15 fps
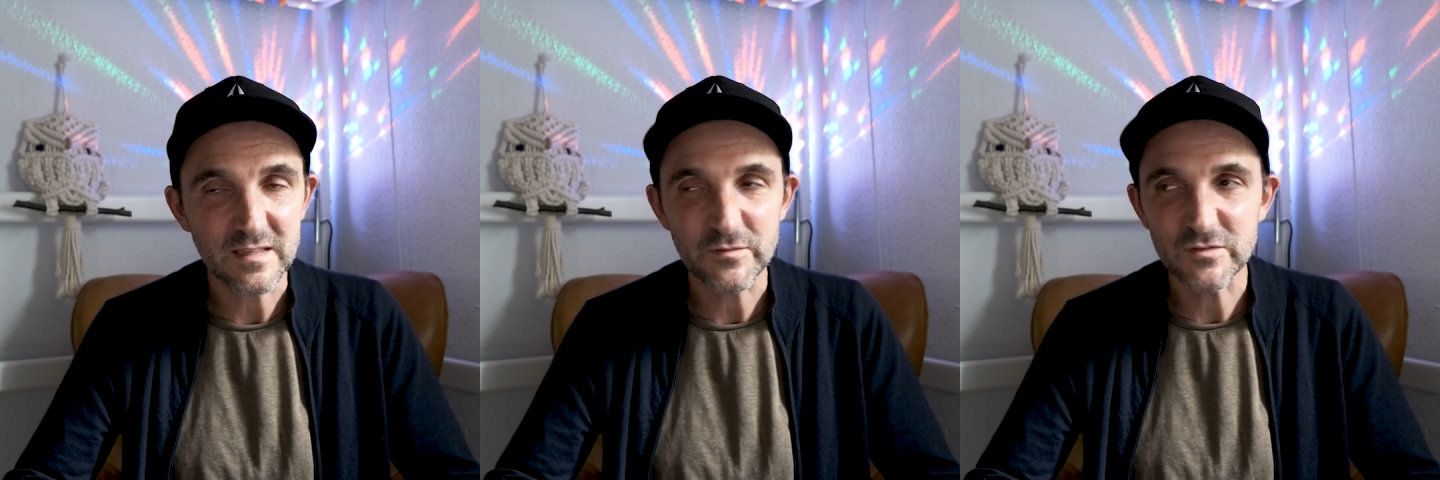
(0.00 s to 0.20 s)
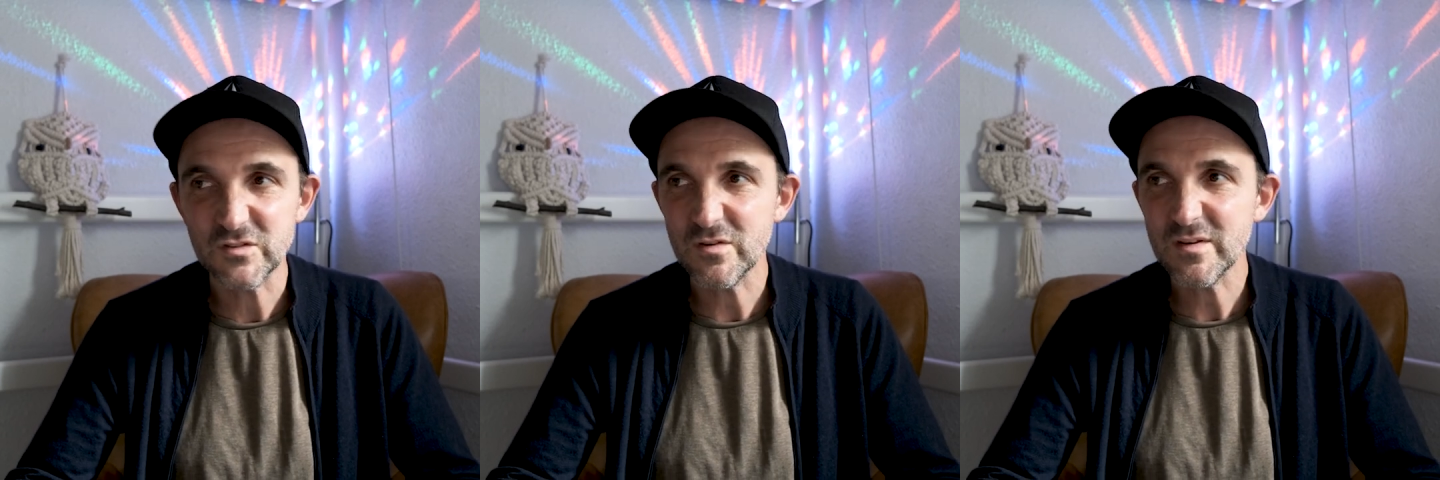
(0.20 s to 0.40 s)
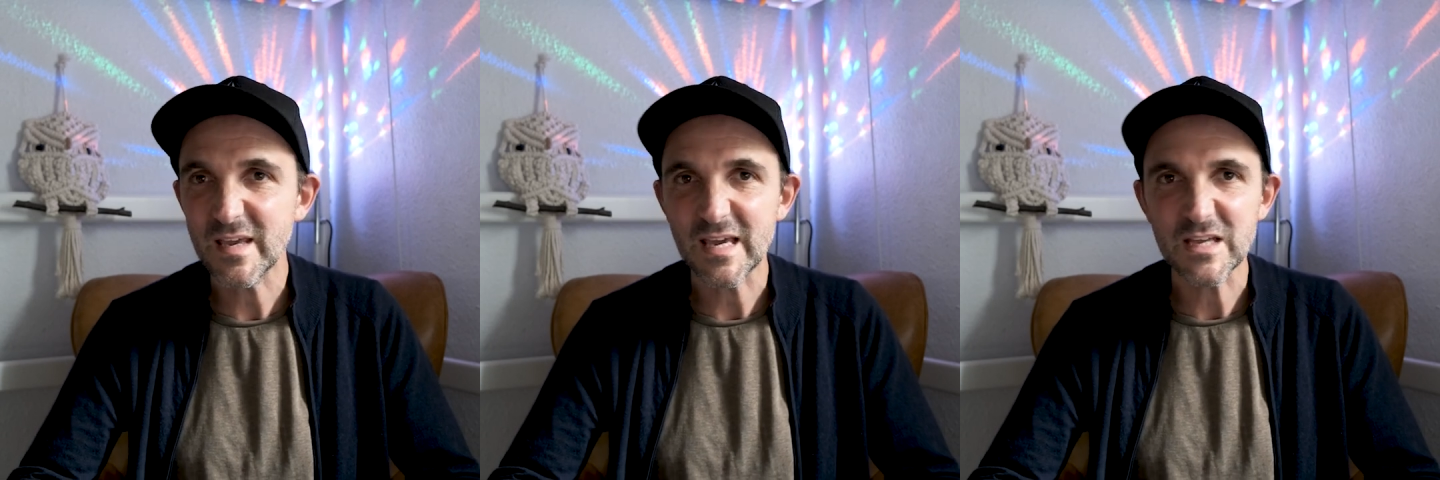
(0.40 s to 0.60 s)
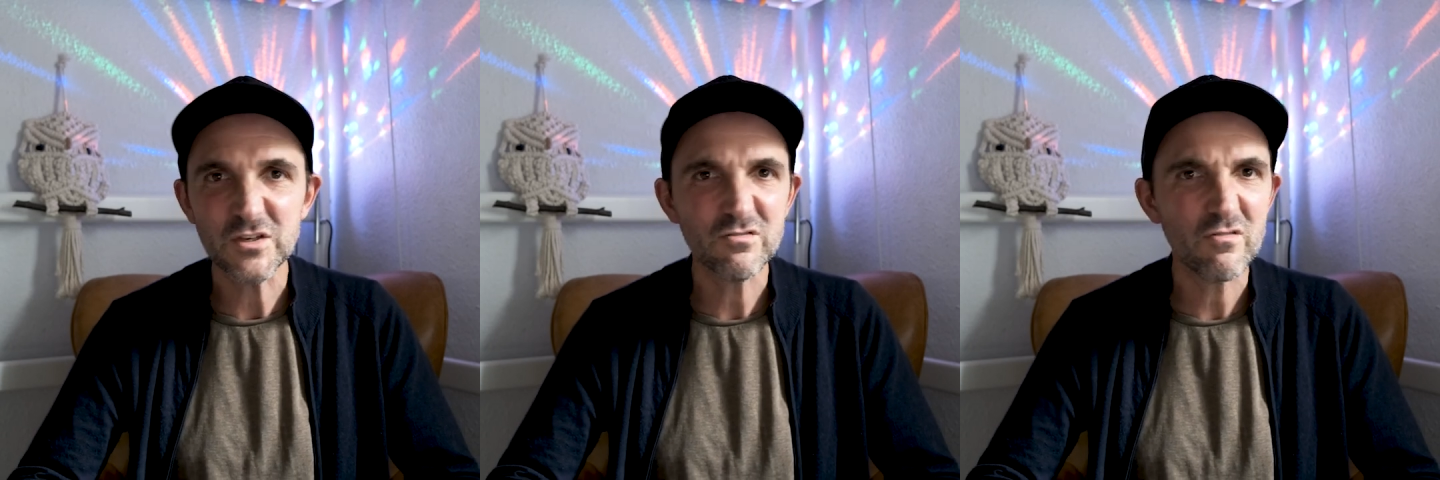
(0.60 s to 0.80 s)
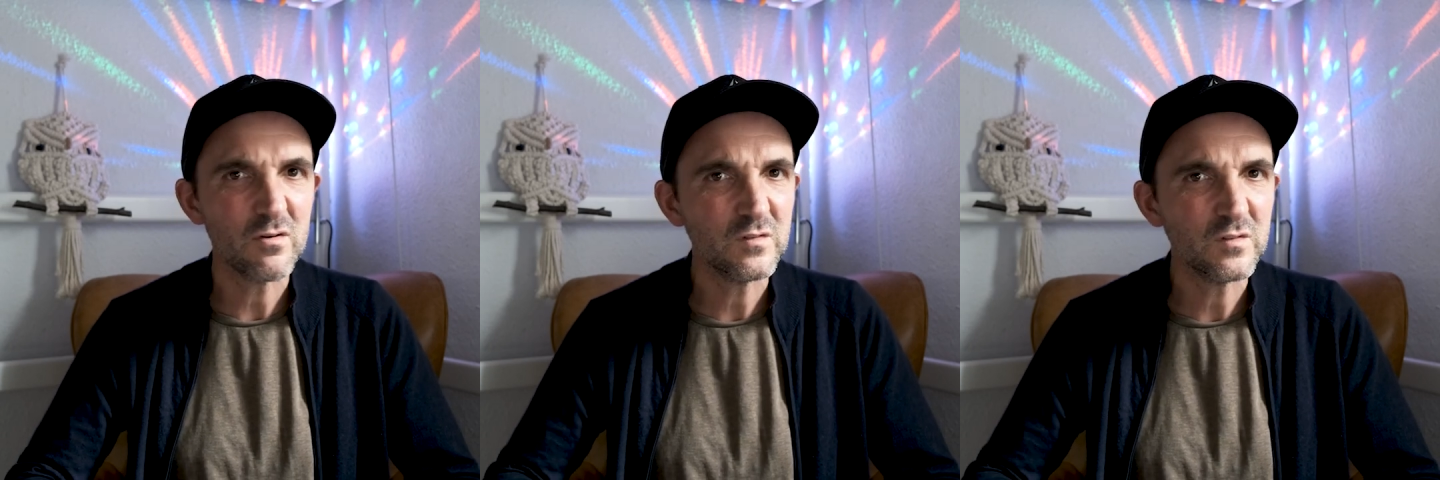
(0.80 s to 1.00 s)
if you're doing it in
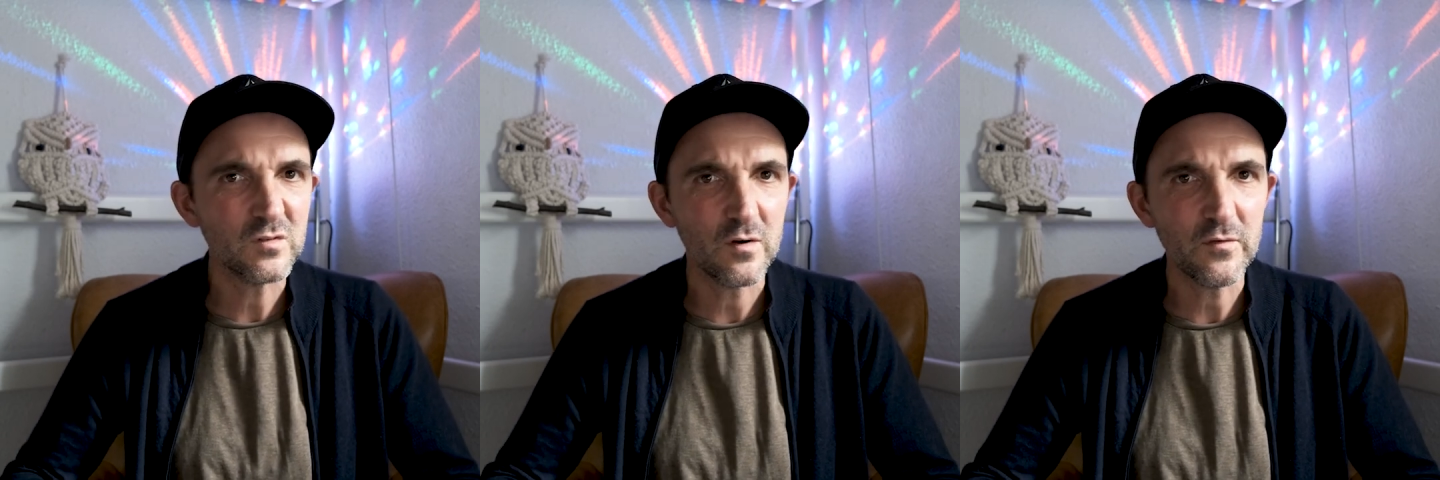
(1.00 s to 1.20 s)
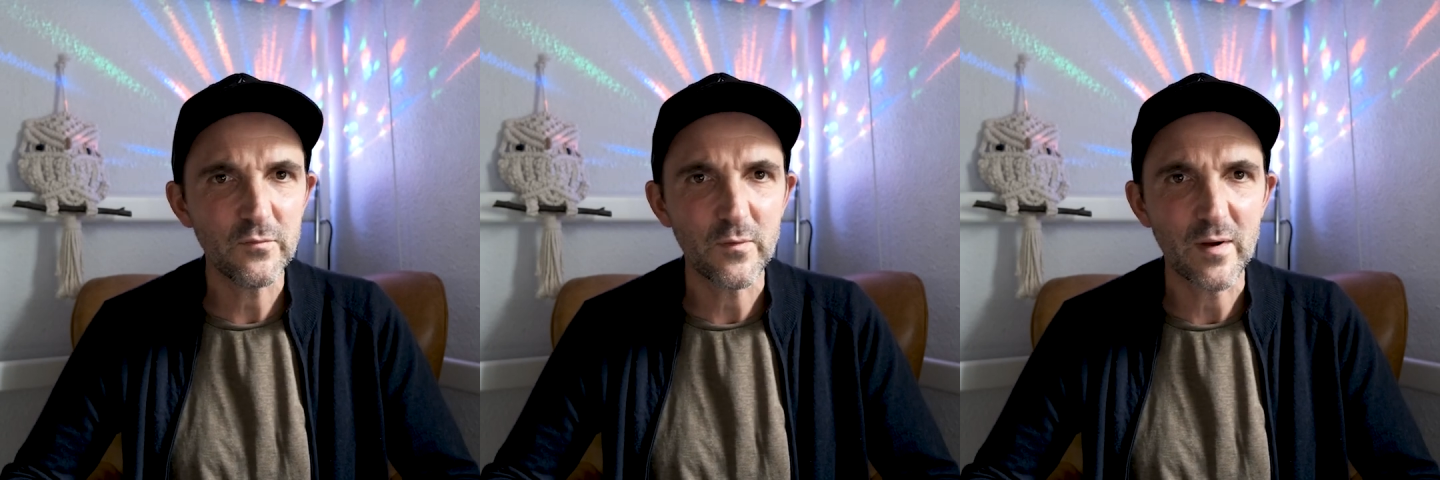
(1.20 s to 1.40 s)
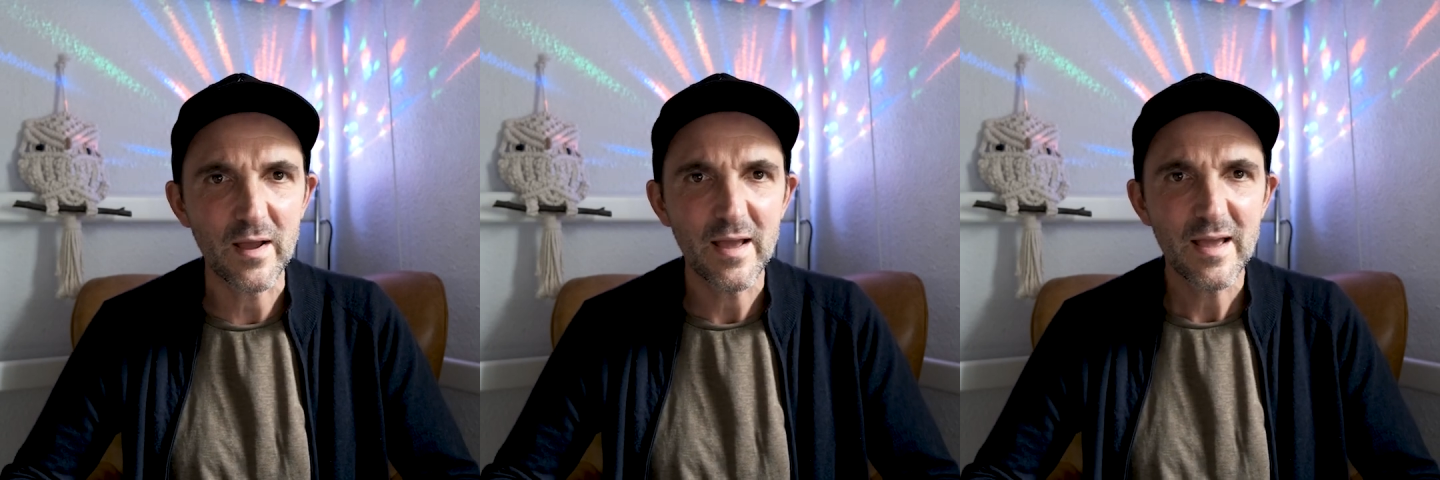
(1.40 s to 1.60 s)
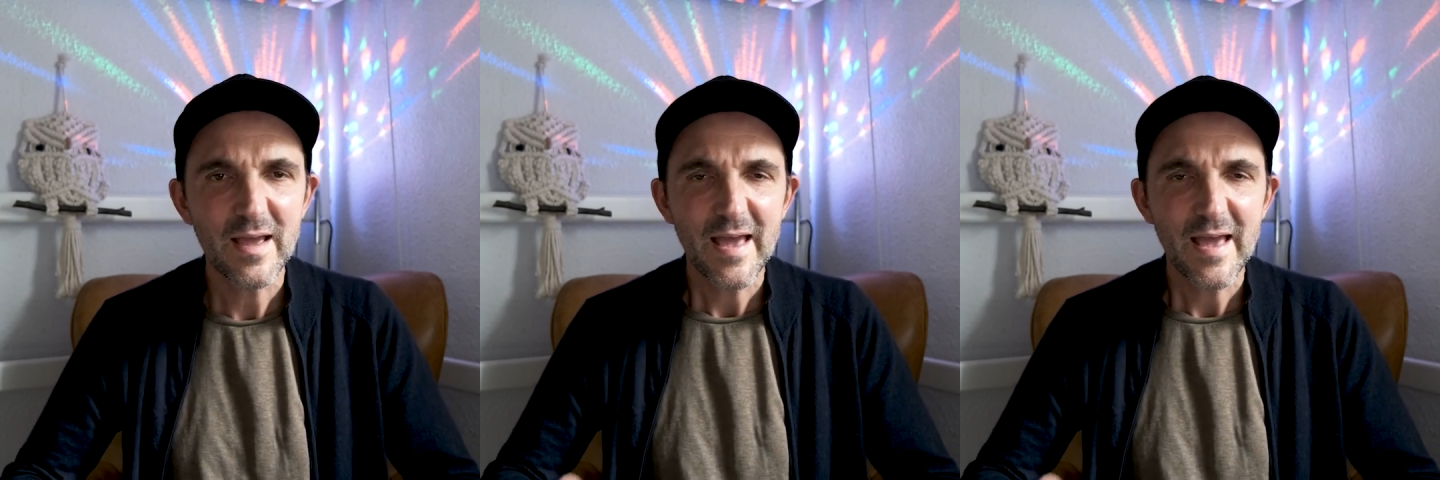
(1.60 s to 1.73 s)
your own software,